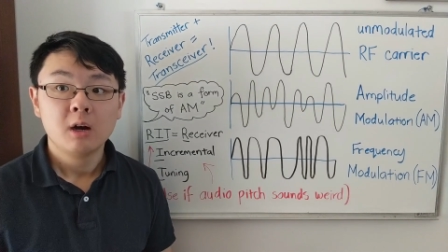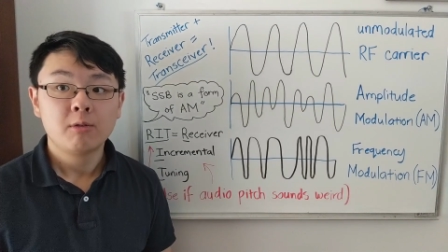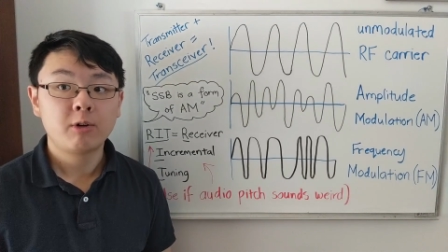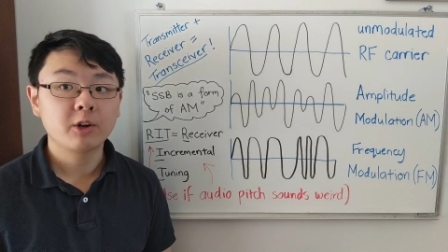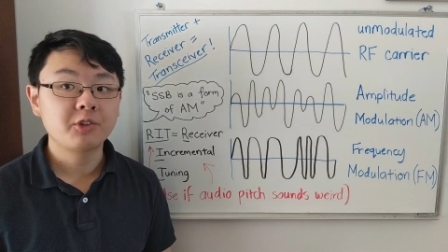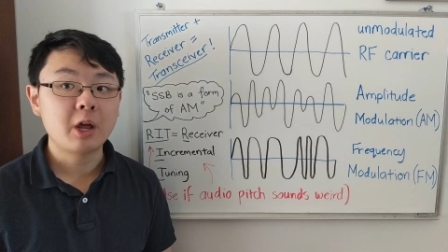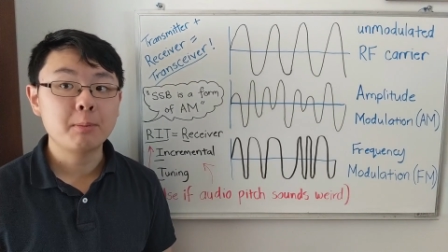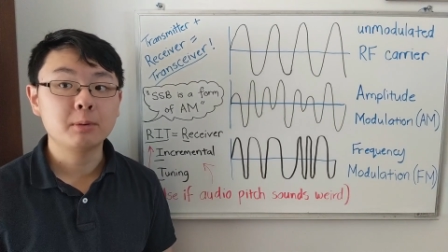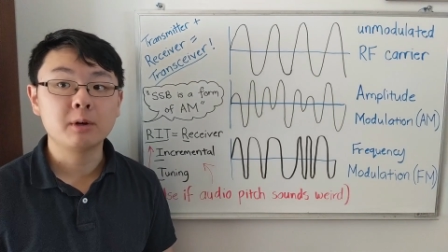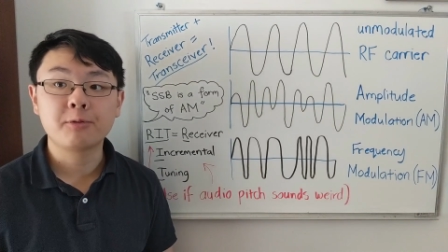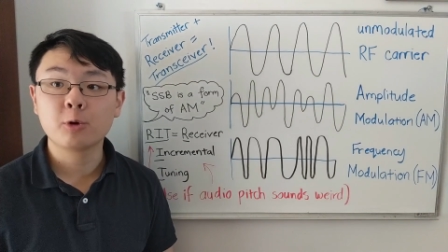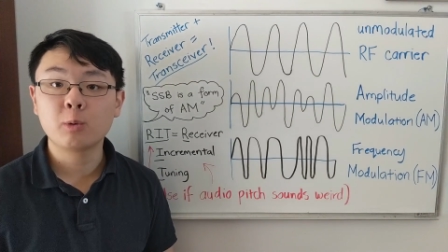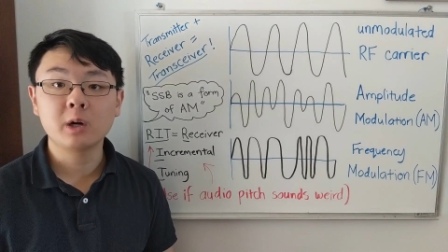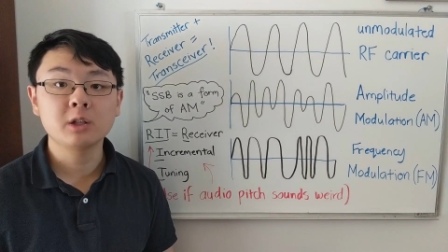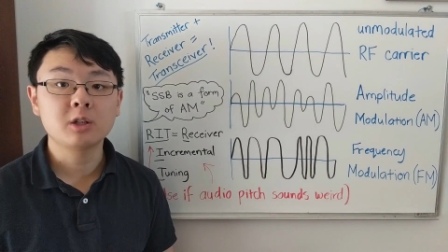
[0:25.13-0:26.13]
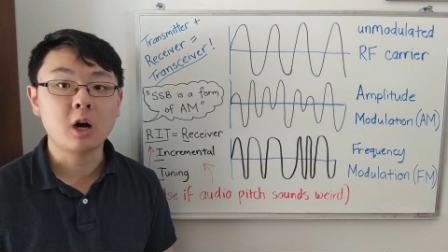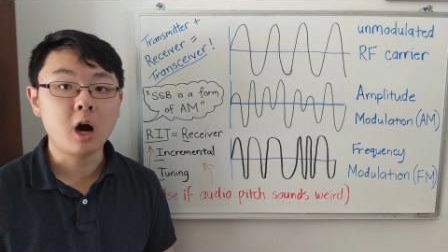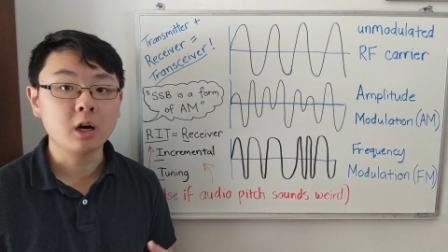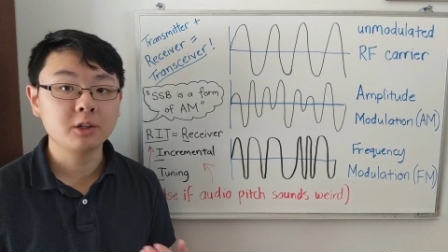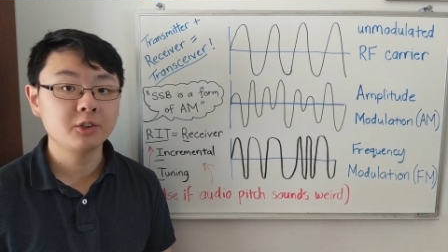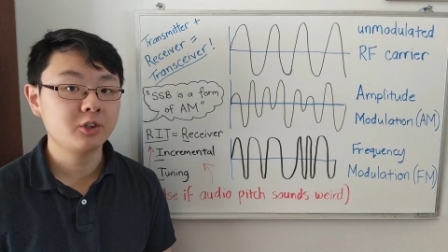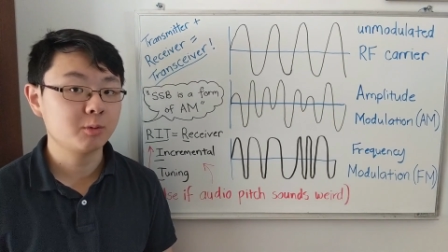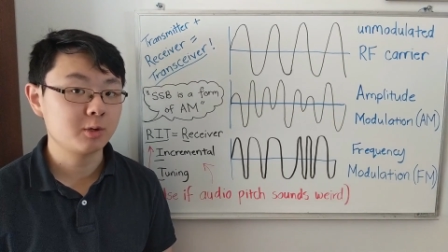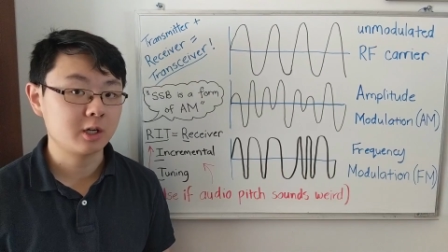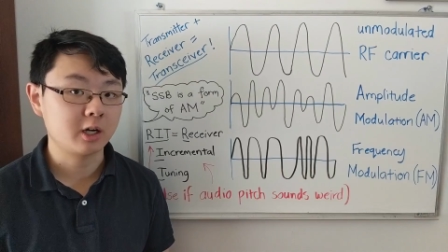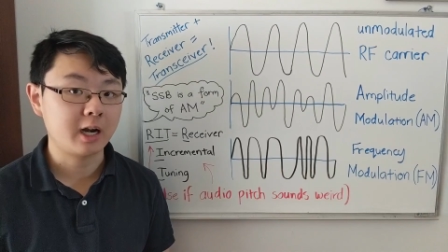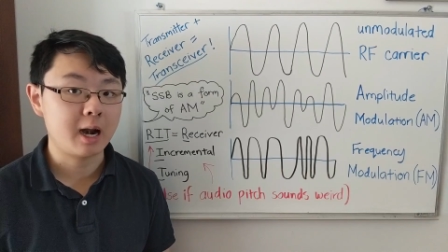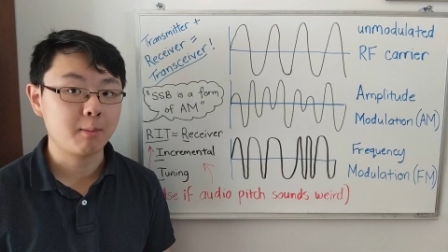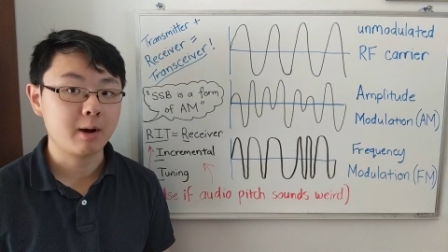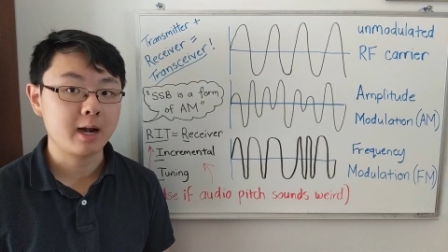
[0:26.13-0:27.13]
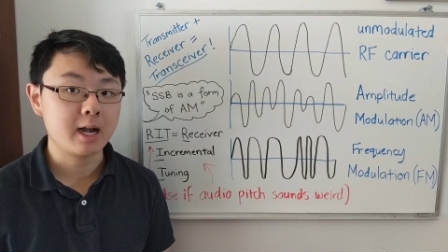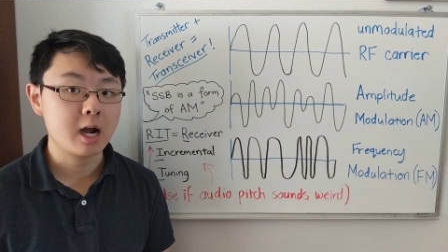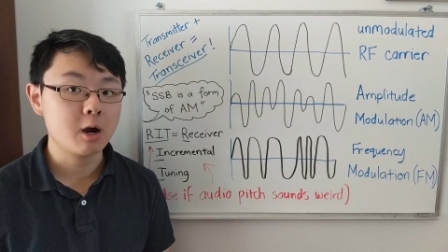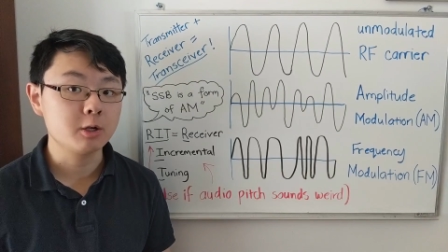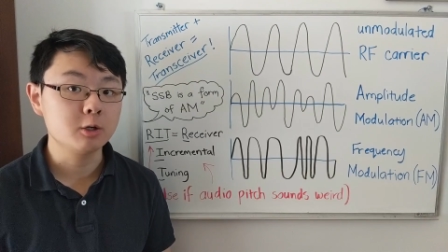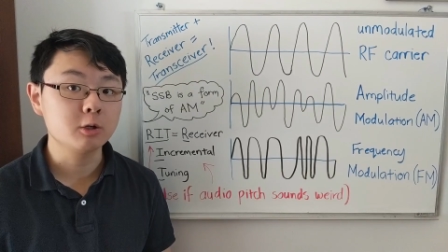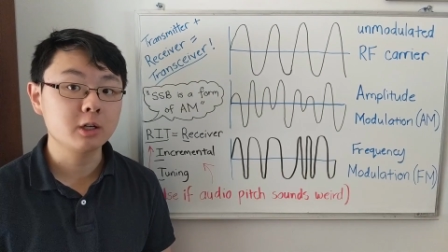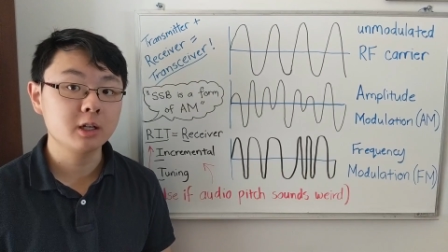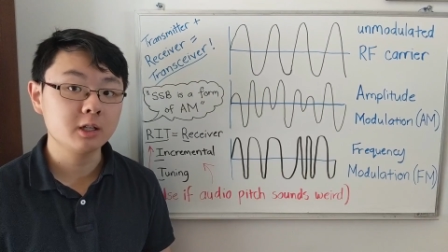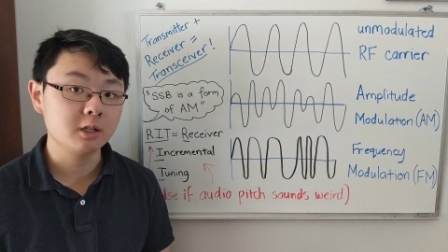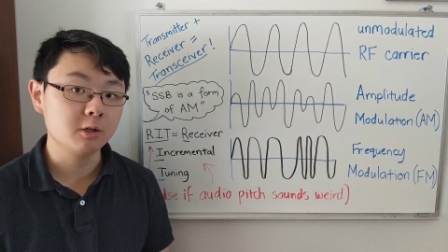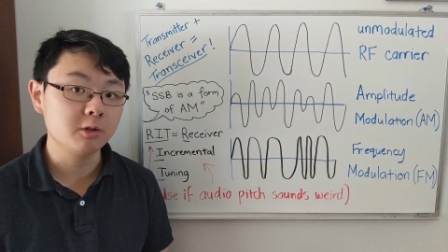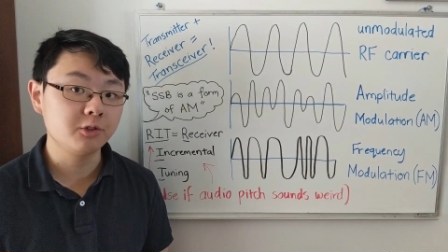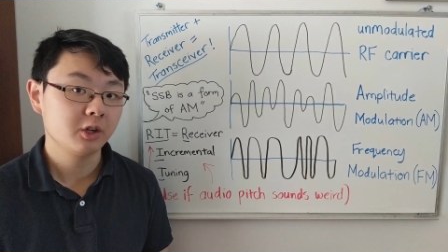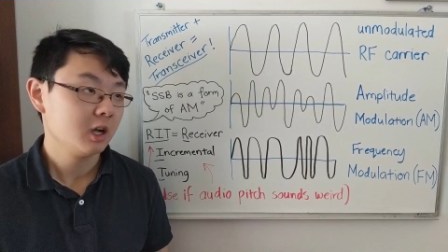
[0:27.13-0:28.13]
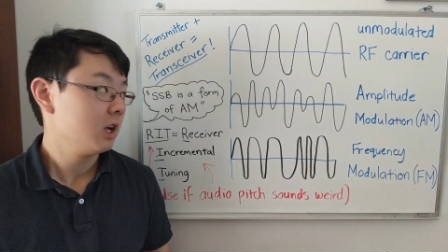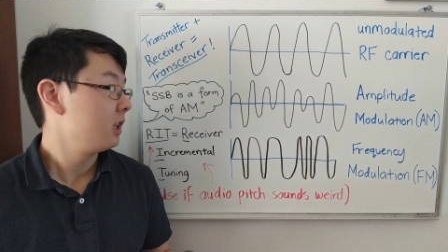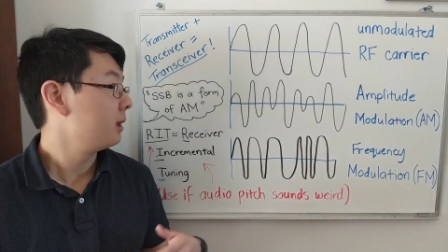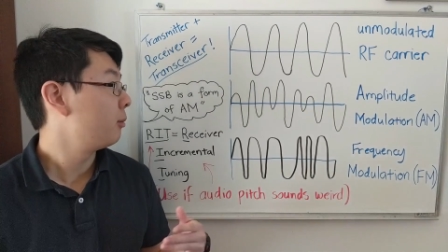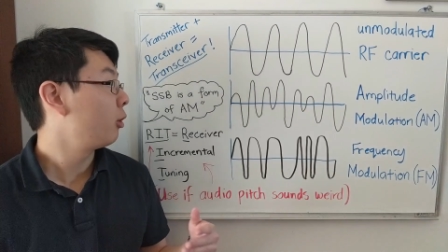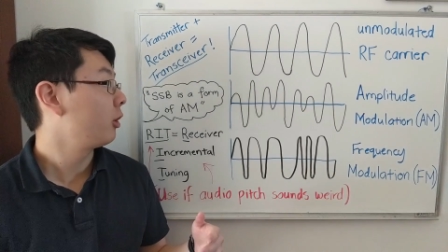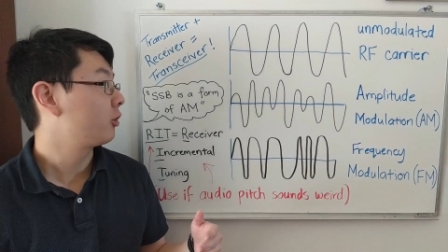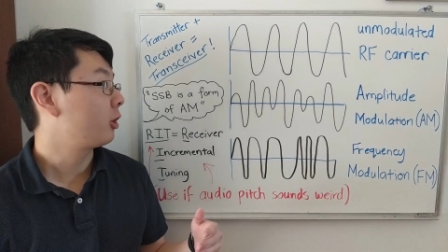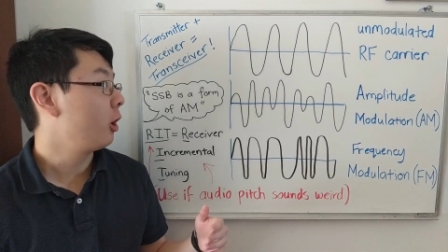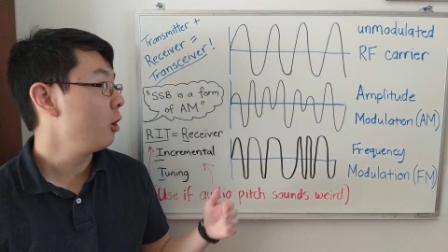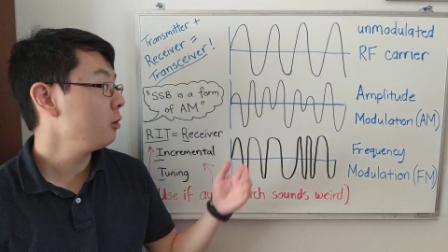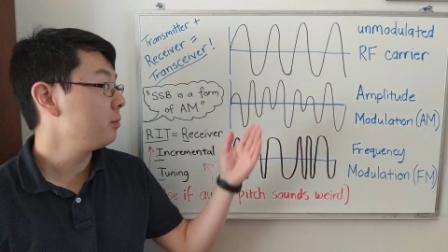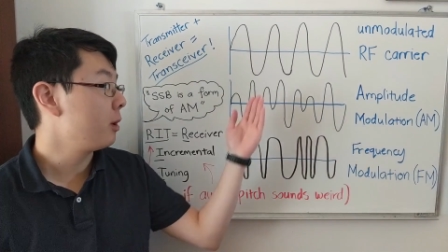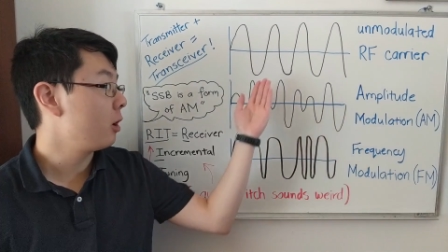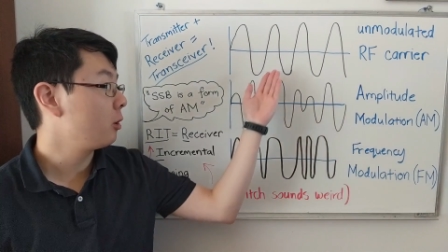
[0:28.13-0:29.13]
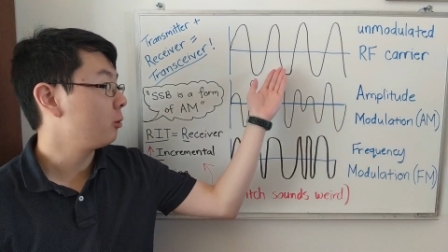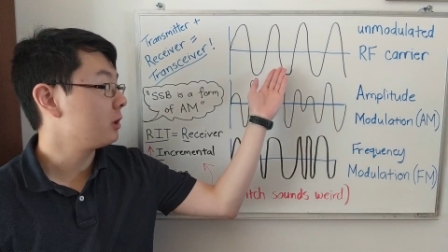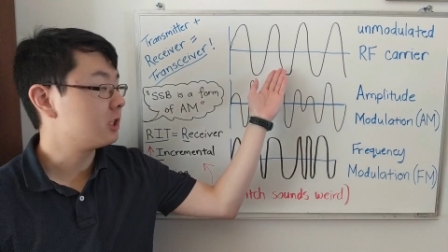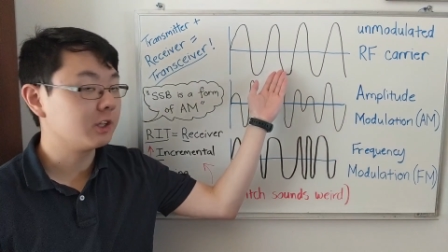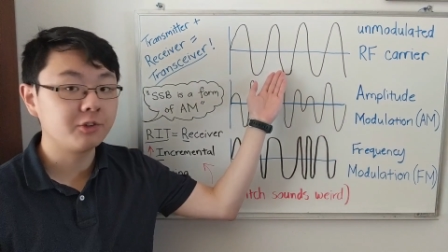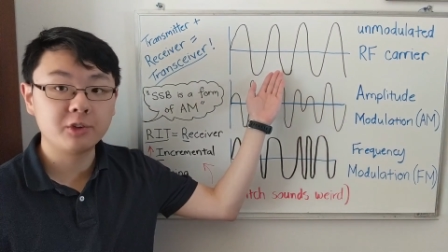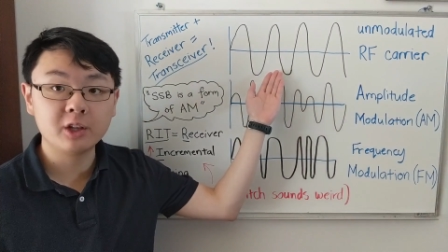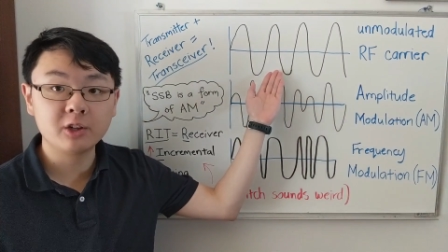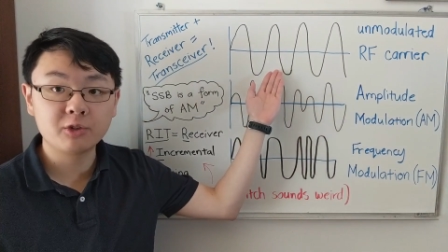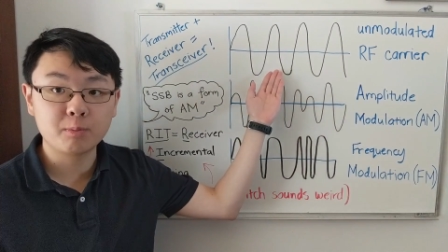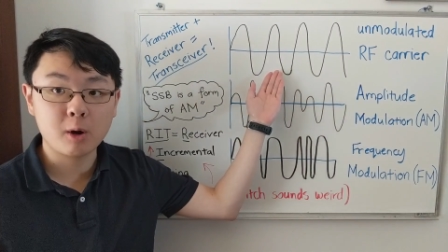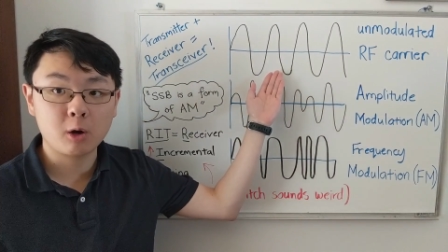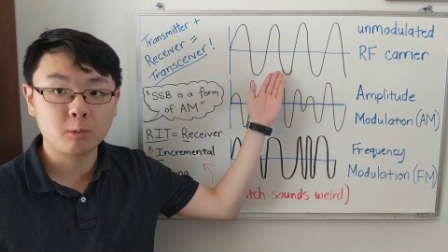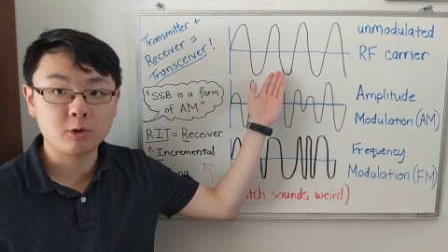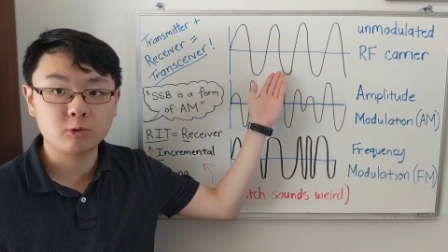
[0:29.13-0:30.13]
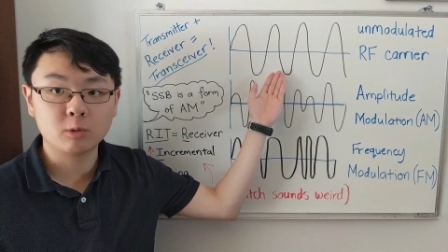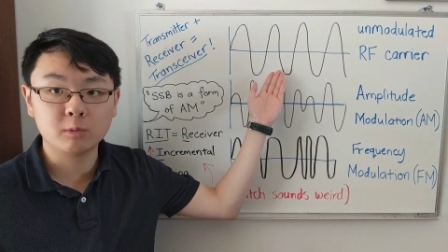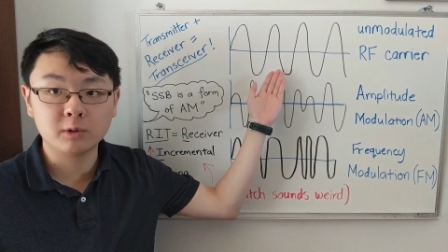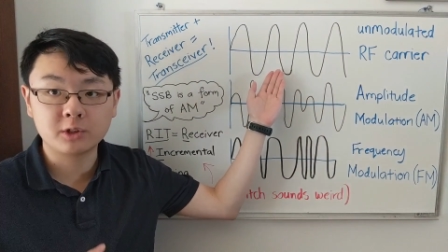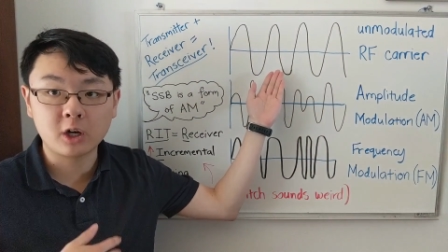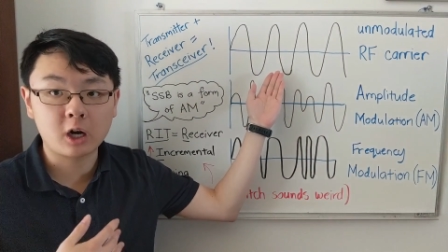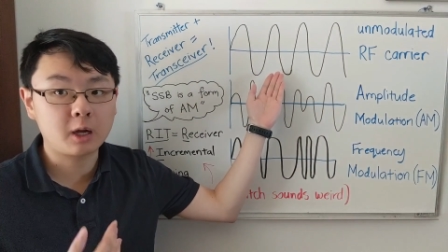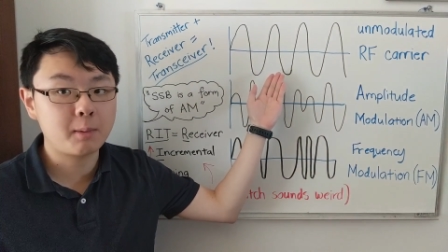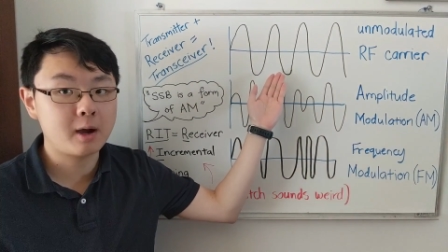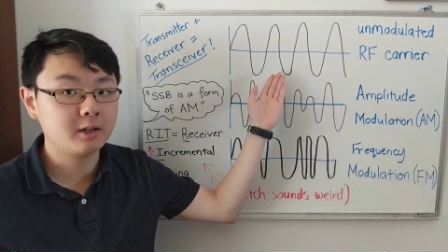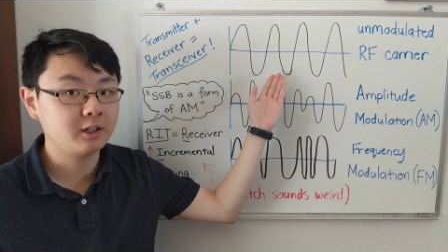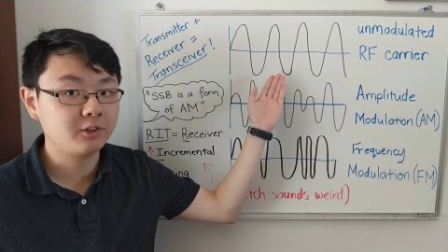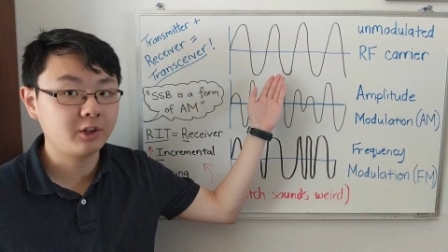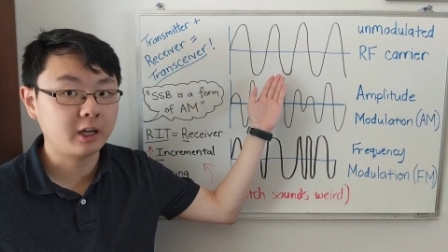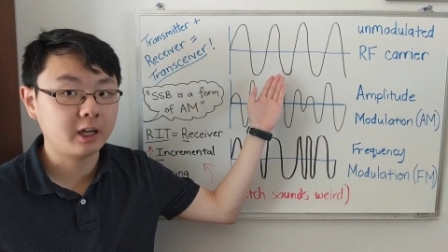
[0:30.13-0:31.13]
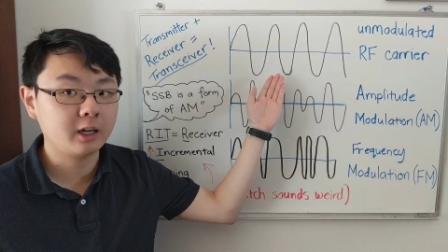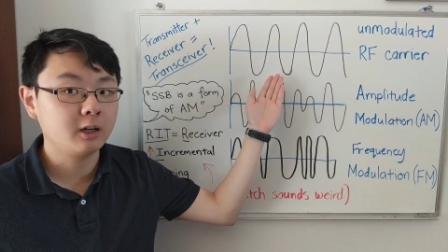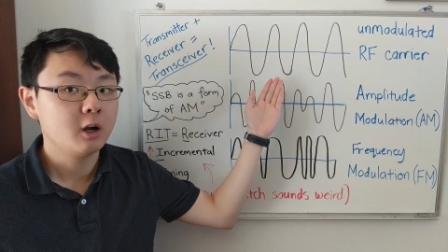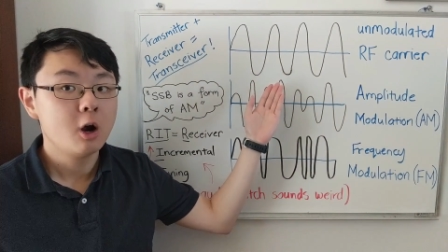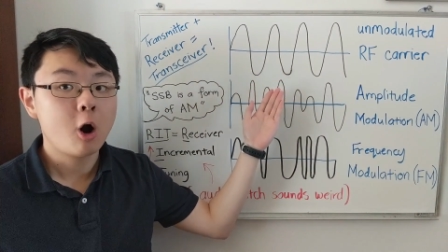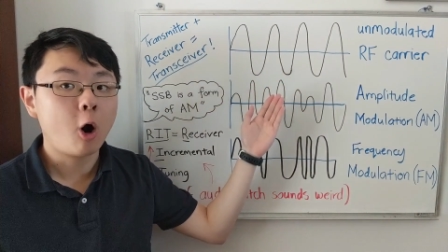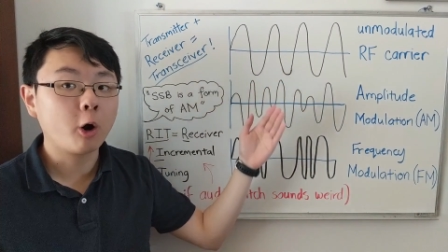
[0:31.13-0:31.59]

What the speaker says: For example, if you want to talk to someone on ham radio, you could use the Morse code mode, which is this mode, which we'll talk about in a second,